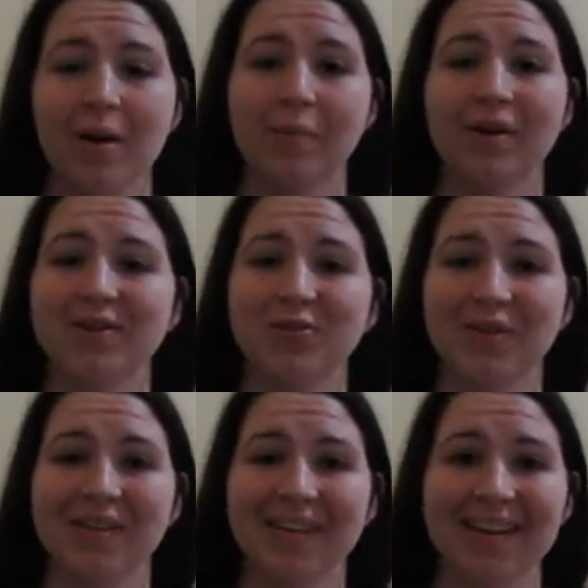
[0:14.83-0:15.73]
but I just
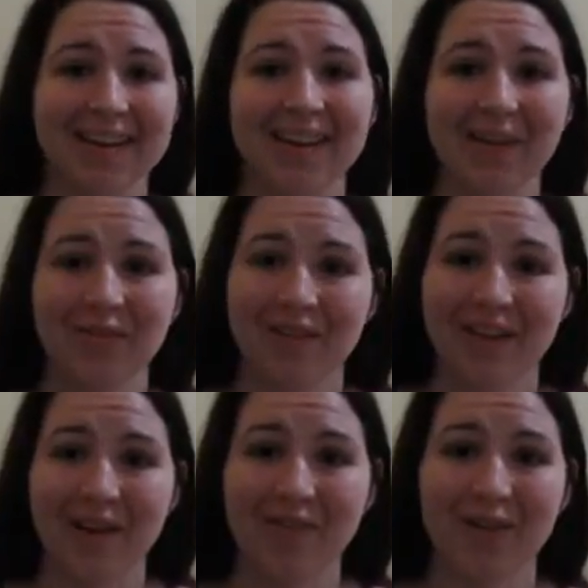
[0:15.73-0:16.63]
want to get everything
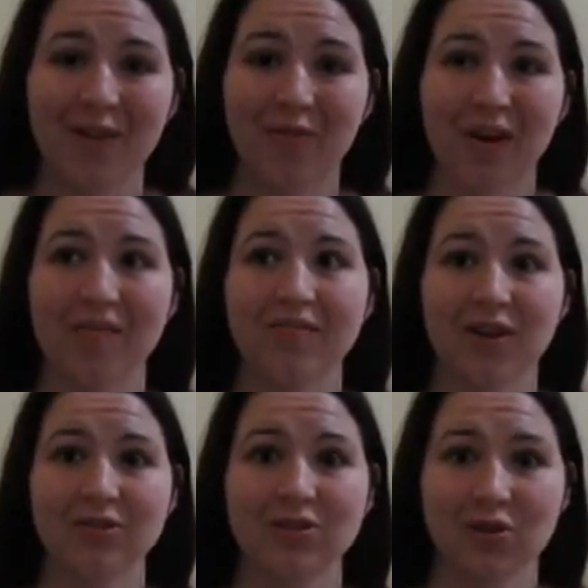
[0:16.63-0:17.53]
out there of what I've
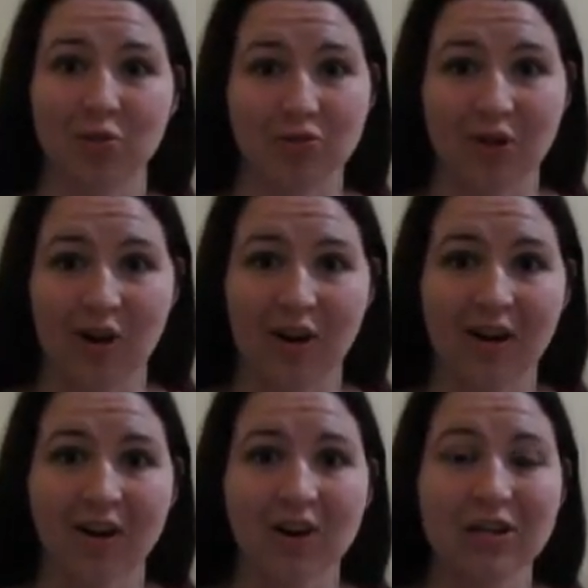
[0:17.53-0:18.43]
done so far